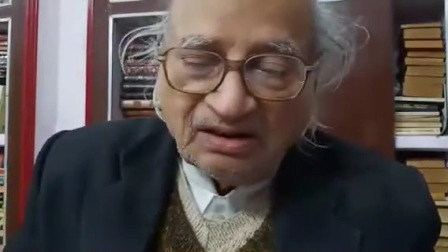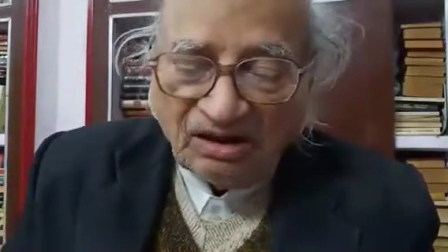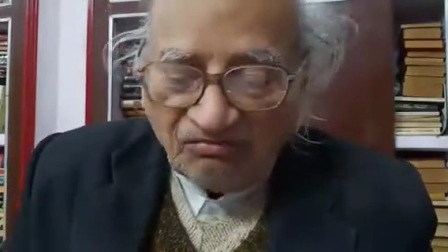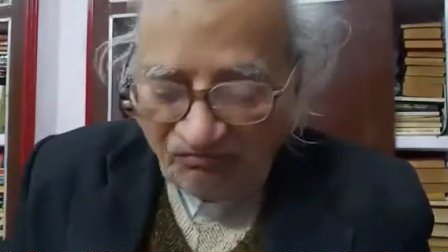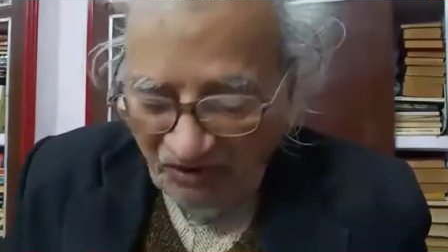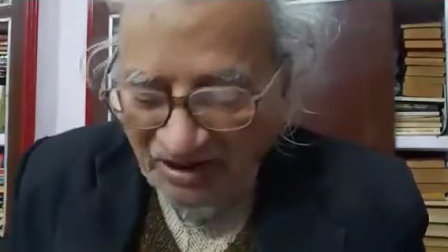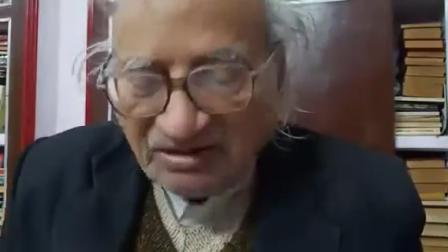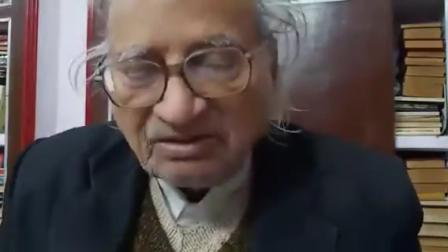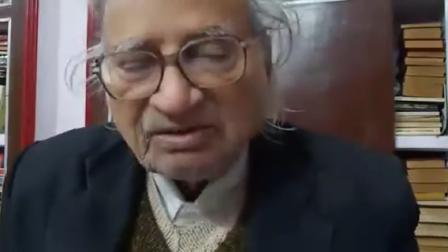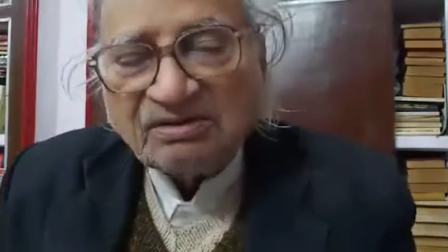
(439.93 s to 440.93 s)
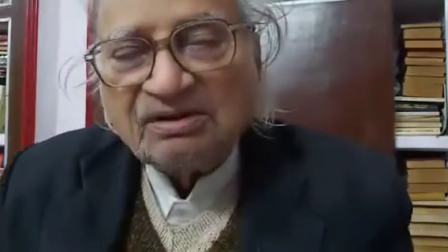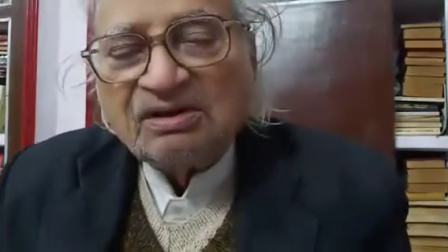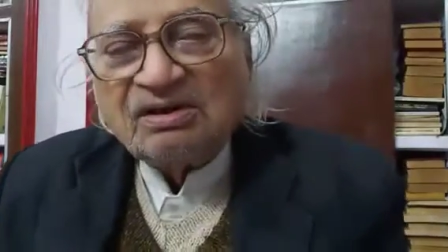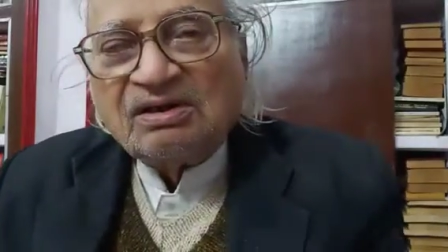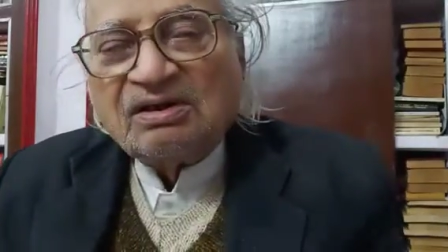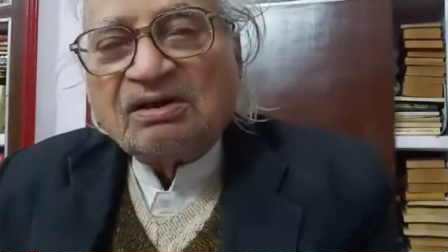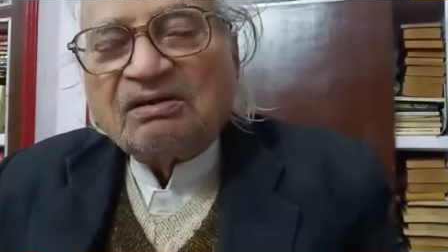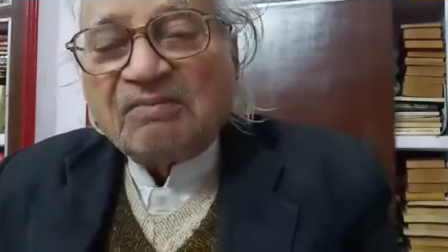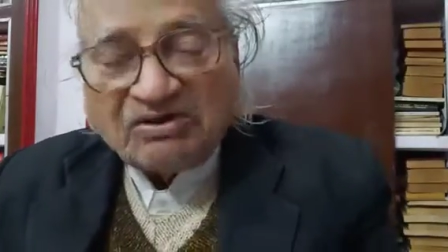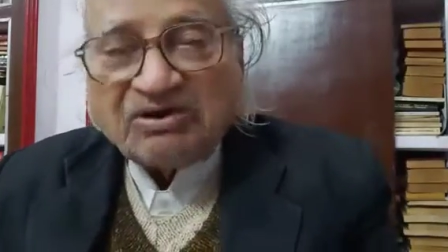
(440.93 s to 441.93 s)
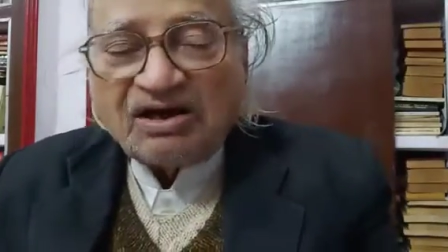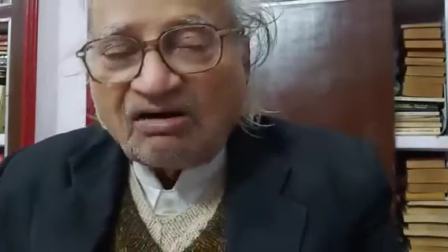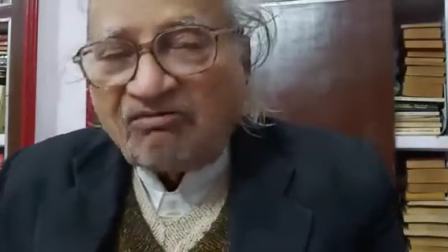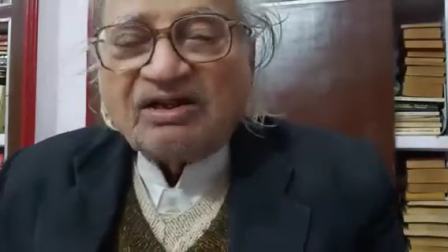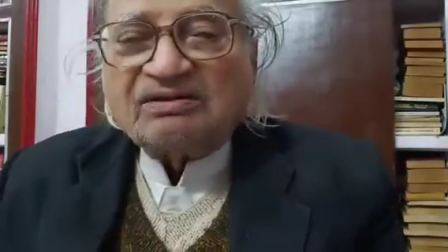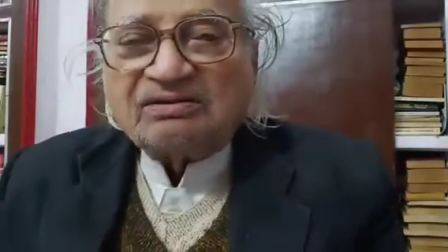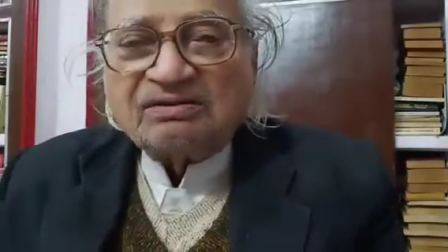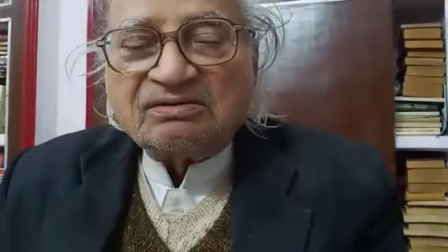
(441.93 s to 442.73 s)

If wealth, material wealth,